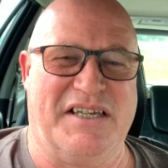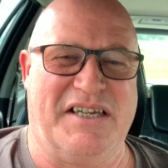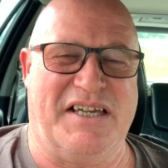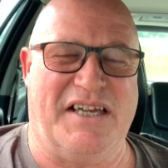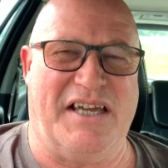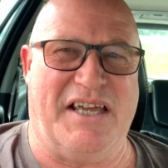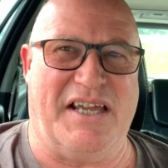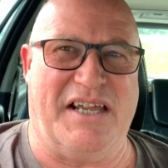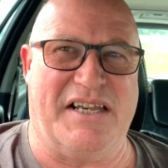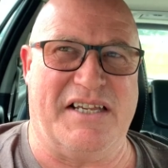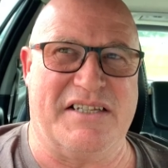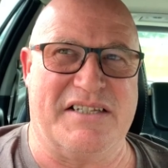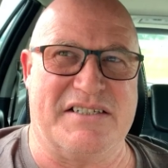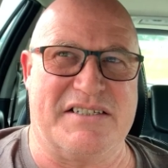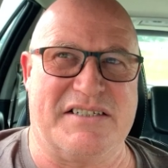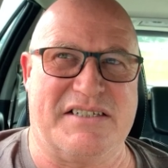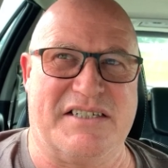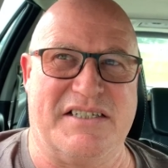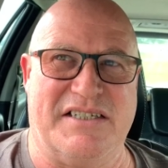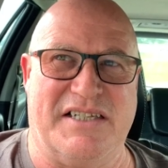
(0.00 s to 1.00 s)
and
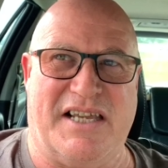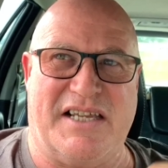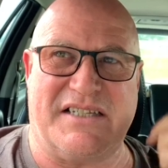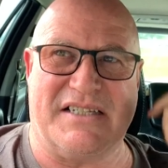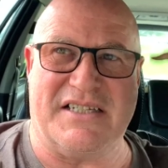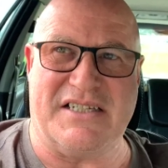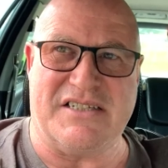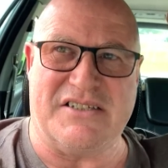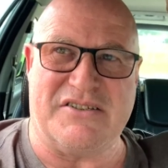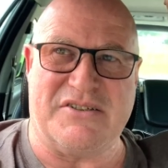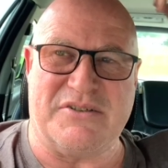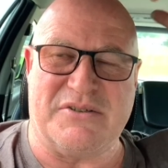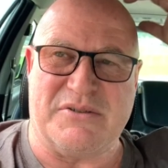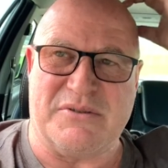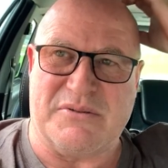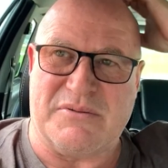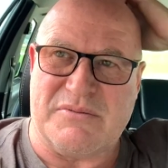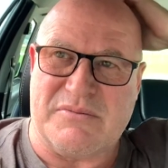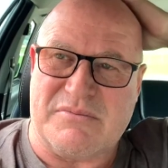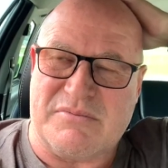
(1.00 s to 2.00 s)
connecting
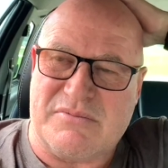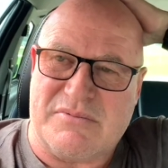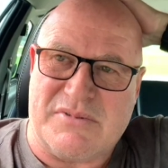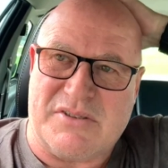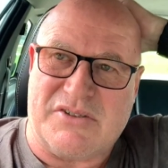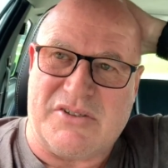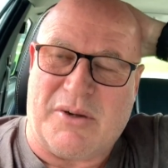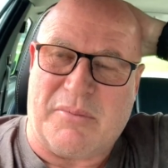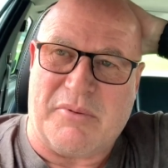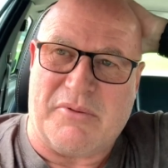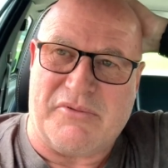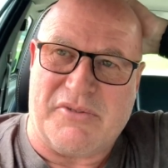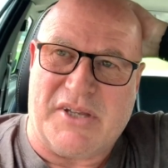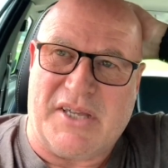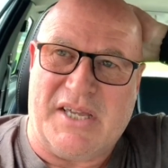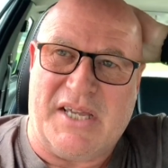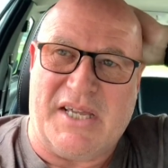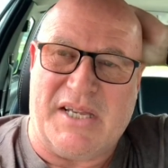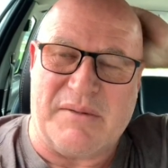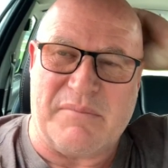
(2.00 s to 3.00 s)
to the top of your
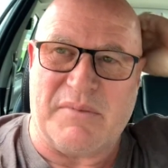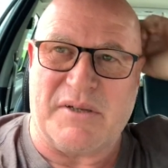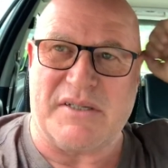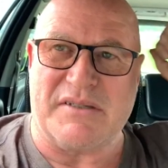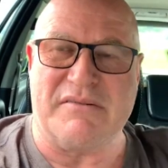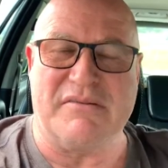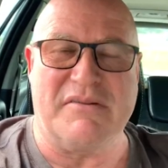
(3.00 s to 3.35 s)
head. But